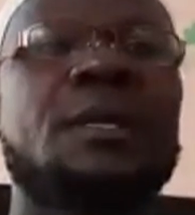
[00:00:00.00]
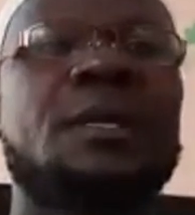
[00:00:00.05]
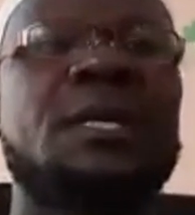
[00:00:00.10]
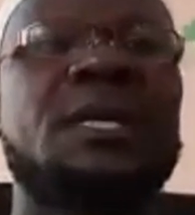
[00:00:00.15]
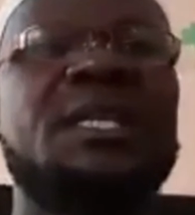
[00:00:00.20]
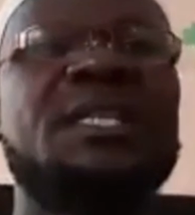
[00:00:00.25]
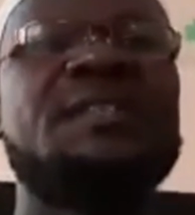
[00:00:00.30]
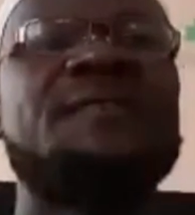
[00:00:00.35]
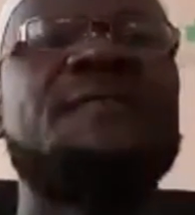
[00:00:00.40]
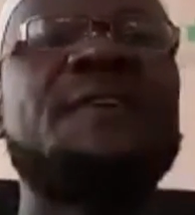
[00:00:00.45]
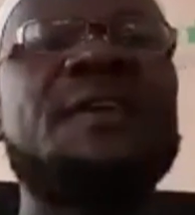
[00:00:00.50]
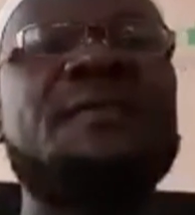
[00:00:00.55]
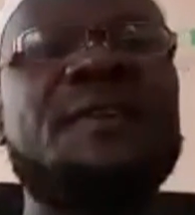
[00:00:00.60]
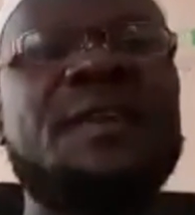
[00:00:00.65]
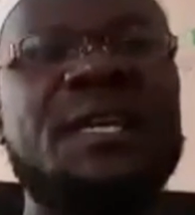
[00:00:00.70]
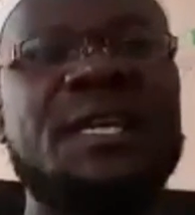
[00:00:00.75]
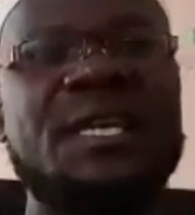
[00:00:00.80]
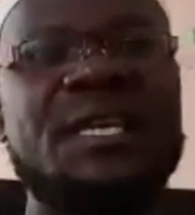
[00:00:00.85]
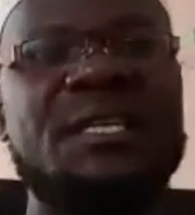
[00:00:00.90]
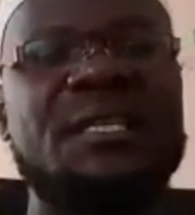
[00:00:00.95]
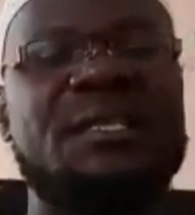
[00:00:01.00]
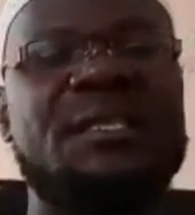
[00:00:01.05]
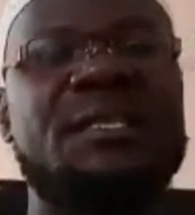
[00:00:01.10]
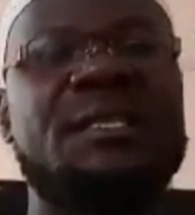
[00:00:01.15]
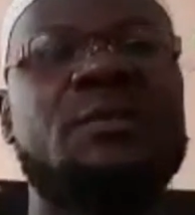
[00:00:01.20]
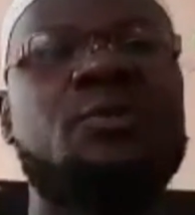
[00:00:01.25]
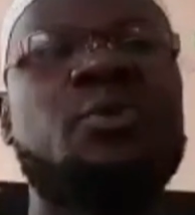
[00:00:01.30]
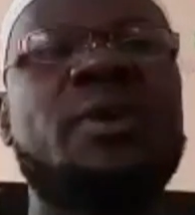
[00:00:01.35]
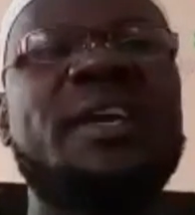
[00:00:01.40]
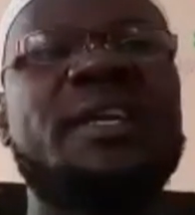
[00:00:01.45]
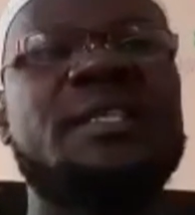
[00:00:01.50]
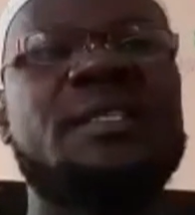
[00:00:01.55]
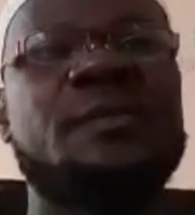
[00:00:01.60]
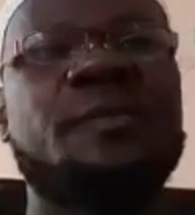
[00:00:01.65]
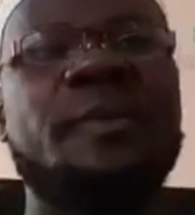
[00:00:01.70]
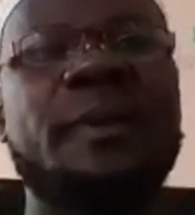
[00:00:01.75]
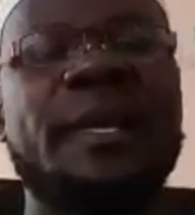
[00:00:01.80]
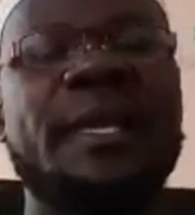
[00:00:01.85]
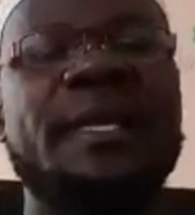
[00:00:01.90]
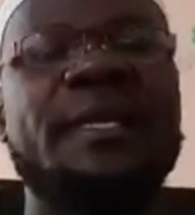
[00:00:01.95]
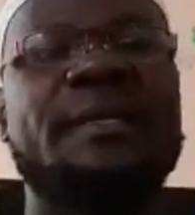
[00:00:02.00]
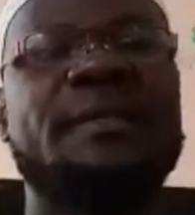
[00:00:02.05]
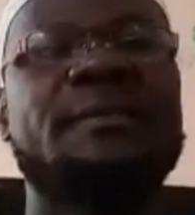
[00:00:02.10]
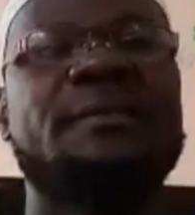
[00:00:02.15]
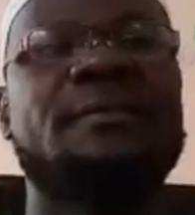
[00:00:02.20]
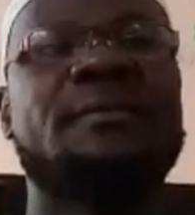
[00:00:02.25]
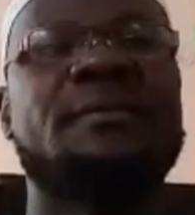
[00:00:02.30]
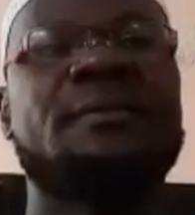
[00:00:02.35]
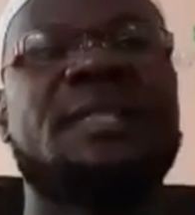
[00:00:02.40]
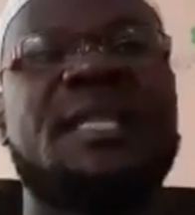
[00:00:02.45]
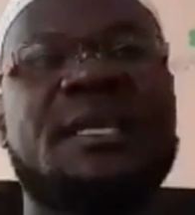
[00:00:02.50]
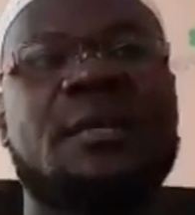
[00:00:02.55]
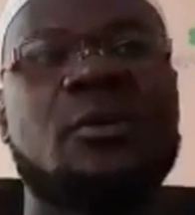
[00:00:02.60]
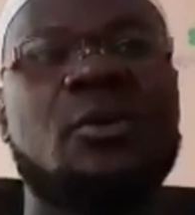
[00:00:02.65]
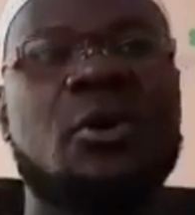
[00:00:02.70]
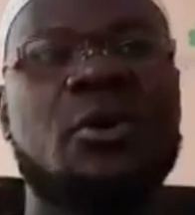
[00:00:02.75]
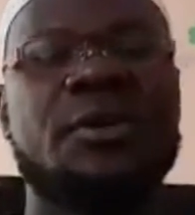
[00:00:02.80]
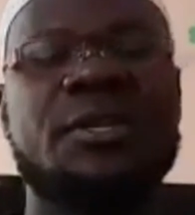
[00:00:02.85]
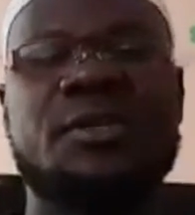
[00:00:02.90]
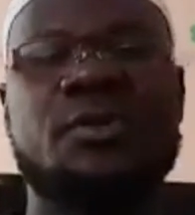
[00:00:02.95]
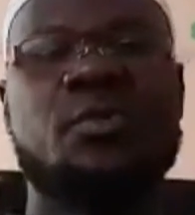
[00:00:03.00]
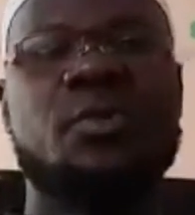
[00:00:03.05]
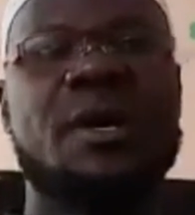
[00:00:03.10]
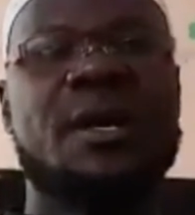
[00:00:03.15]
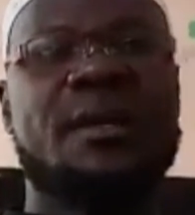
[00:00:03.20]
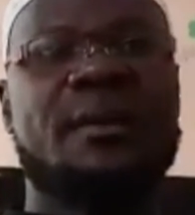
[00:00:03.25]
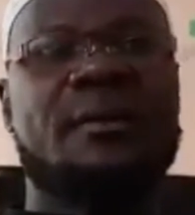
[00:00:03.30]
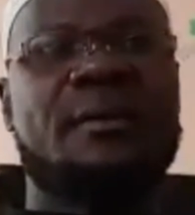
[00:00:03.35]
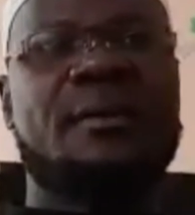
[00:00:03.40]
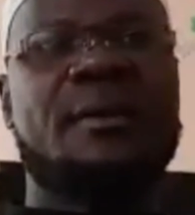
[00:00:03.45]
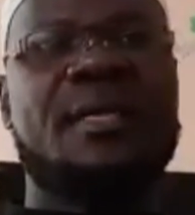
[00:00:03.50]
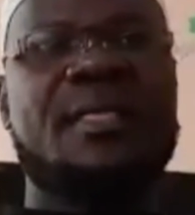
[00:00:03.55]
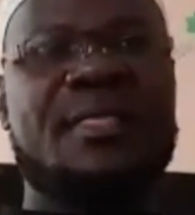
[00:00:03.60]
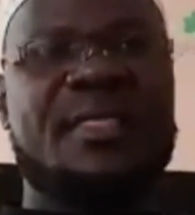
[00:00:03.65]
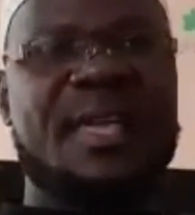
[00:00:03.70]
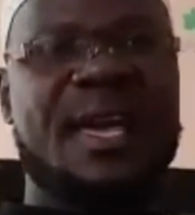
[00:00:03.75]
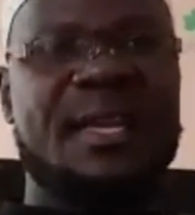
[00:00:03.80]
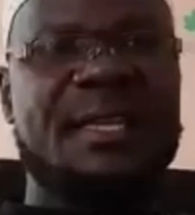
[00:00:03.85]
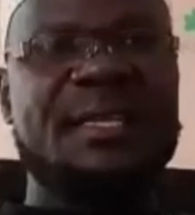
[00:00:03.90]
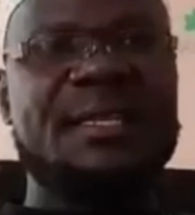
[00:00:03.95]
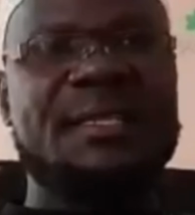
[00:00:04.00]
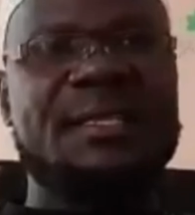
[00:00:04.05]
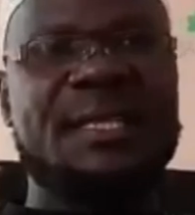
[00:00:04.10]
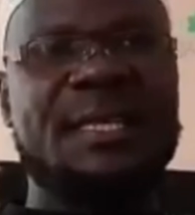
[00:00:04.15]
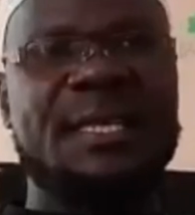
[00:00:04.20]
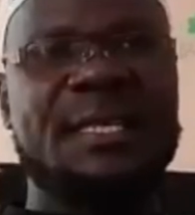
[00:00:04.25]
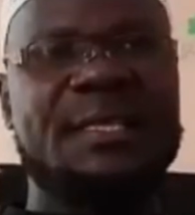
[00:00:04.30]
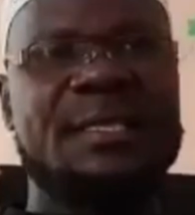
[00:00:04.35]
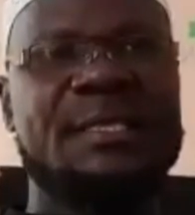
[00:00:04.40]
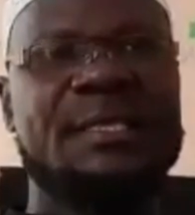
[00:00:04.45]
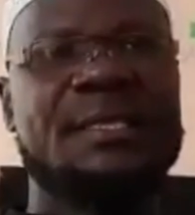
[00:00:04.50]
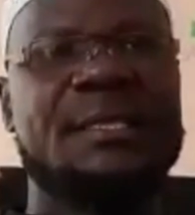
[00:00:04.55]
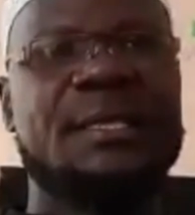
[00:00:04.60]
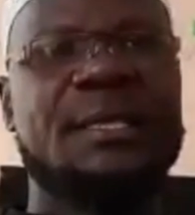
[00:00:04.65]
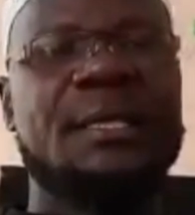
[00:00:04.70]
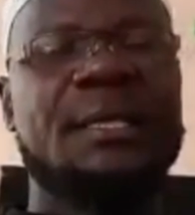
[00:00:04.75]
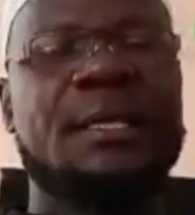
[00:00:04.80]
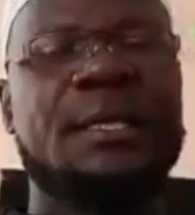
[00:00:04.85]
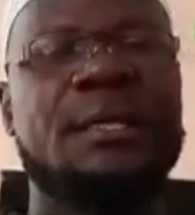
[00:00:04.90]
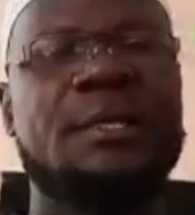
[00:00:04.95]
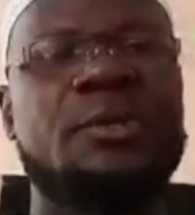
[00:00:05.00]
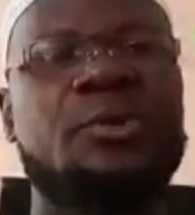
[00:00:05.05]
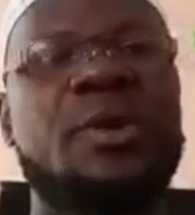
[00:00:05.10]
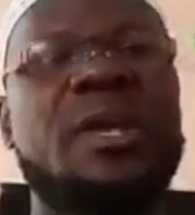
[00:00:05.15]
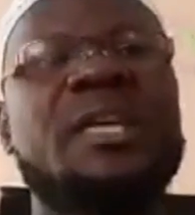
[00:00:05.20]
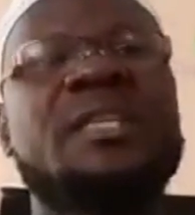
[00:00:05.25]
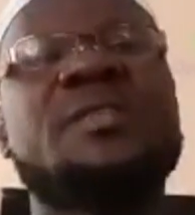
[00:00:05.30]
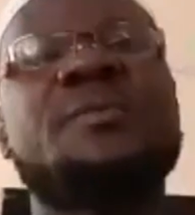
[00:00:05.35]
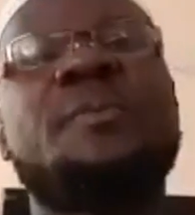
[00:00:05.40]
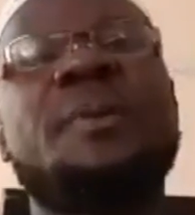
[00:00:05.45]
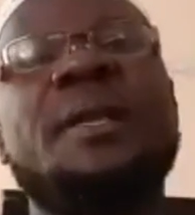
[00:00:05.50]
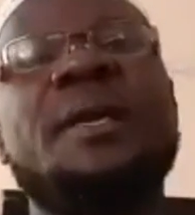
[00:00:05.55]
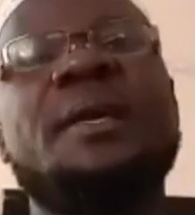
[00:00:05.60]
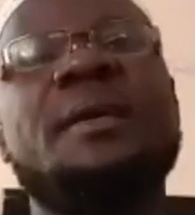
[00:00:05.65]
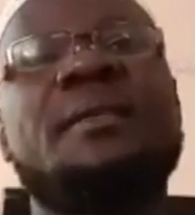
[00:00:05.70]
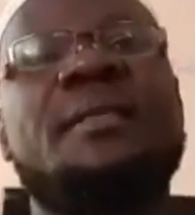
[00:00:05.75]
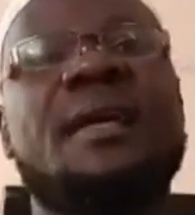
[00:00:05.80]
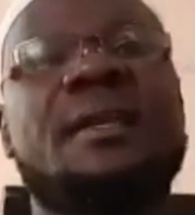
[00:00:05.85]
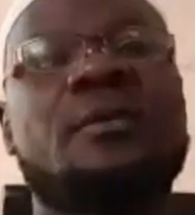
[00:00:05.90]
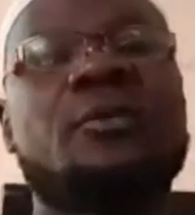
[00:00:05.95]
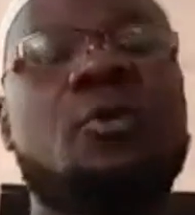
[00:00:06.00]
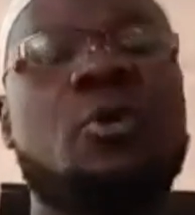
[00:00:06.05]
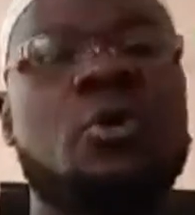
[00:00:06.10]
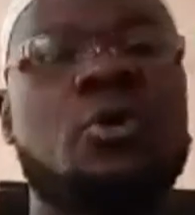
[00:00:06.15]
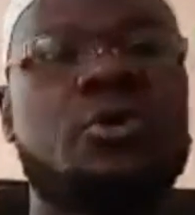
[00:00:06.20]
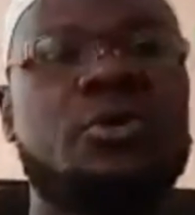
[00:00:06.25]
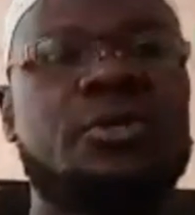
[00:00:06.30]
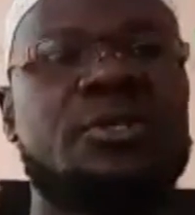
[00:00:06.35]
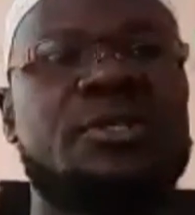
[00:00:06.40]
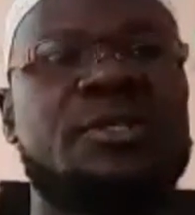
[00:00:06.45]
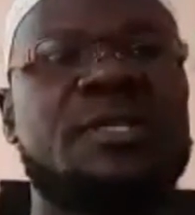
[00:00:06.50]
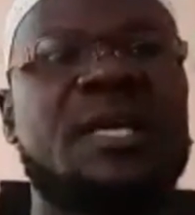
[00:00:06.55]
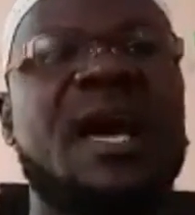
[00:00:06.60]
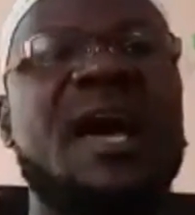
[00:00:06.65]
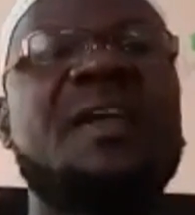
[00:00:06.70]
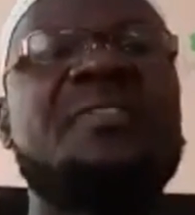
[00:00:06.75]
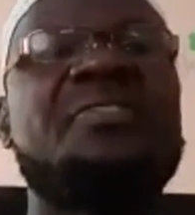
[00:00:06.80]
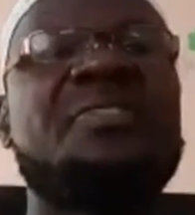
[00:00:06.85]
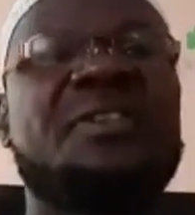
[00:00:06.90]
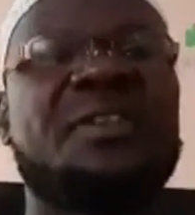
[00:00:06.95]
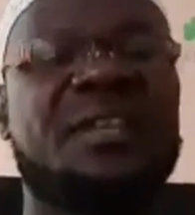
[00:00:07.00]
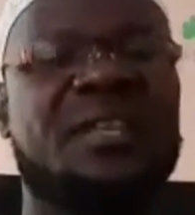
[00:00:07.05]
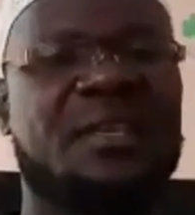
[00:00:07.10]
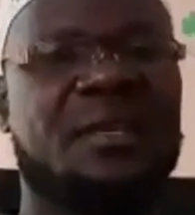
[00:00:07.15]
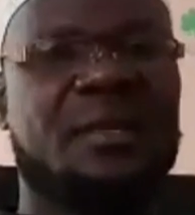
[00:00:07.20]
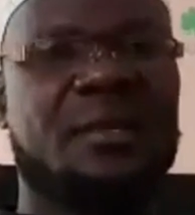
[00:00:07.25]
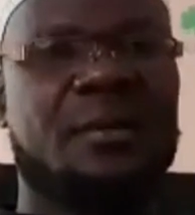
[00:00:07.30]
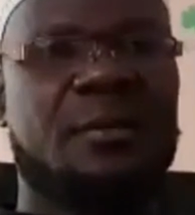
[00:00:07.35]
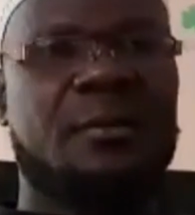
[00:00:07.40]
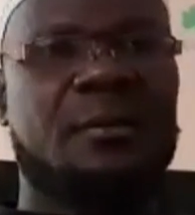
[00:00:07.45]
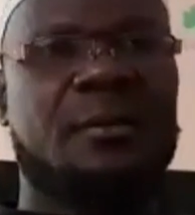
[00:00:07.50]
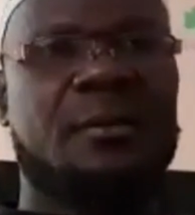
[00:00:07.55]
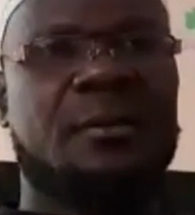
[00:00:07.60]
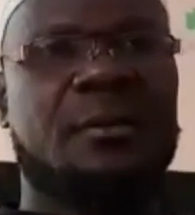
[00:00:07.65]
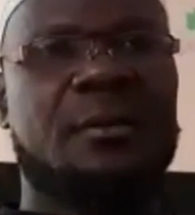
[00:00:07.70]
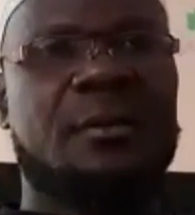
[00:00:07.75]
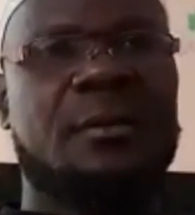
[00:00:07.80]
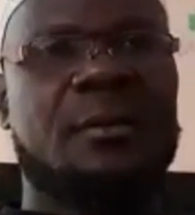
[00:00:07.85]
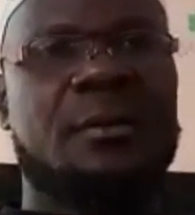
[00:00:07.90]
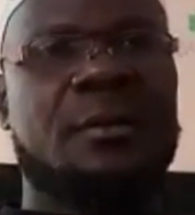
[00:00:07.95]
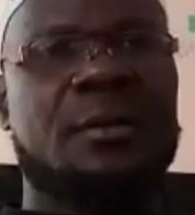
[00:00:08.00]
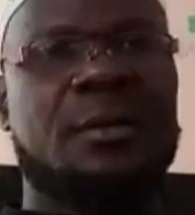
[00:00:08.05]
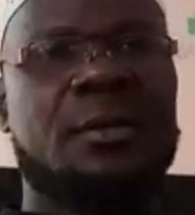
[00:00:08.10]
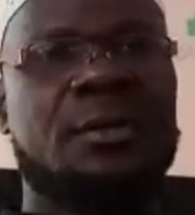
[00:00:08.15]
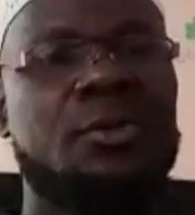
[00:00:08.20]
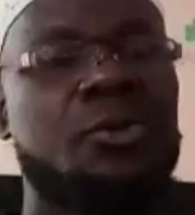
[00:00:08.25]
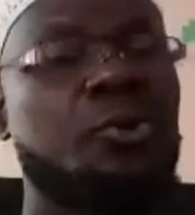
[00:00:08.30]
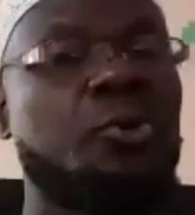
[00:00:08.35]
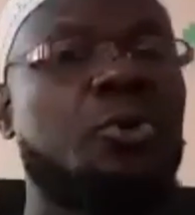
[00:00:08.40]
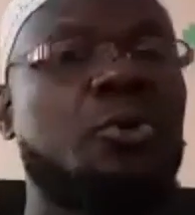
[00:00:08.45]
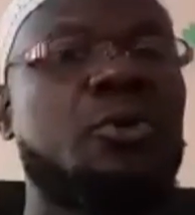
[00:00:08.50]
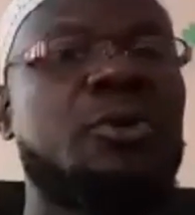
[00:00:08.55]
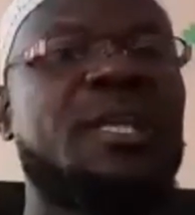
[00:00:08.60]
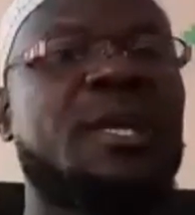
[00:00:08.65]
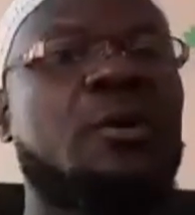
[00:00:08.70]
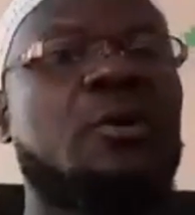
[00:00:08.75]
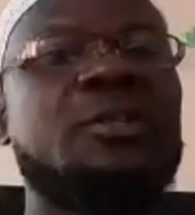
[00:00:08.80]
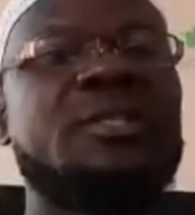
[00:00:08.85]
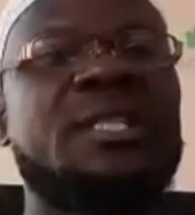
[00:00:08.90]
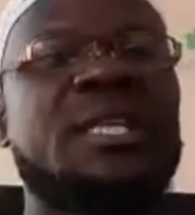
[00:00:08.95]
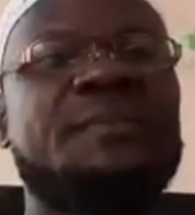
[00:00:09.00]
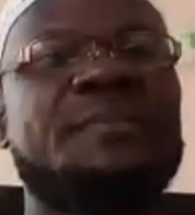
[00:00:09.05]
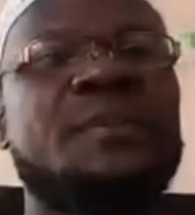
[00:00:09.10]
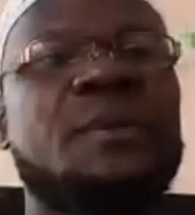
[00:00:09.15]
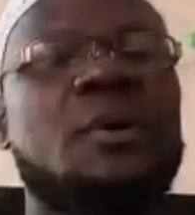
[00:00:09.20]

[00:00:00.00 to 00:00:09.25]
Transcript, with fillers: it is very, very easy to explain that God is one than it is to explain that gods are three. So the concept